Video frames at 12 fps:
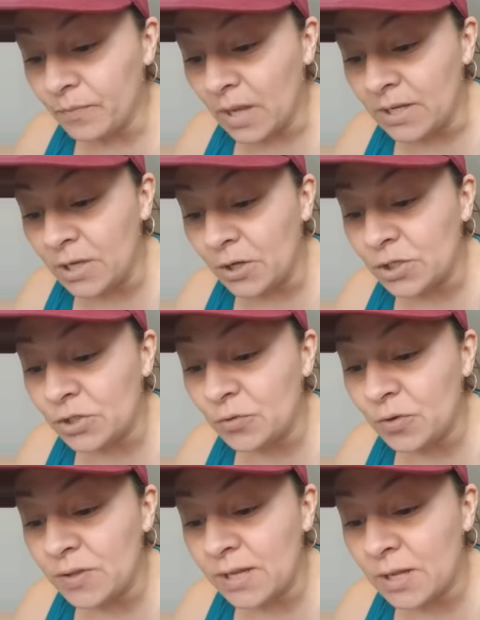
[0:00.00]
they are
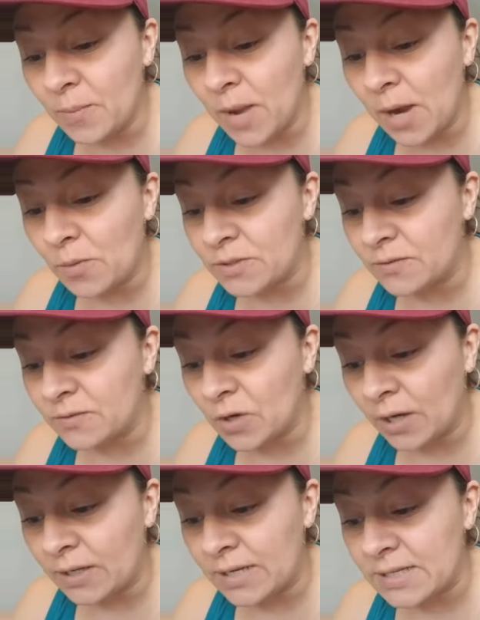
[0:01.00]
shrewder than the powers of
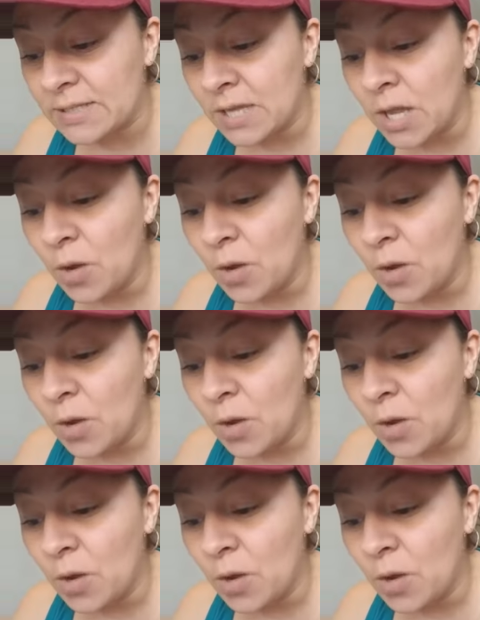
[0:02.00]
darkness,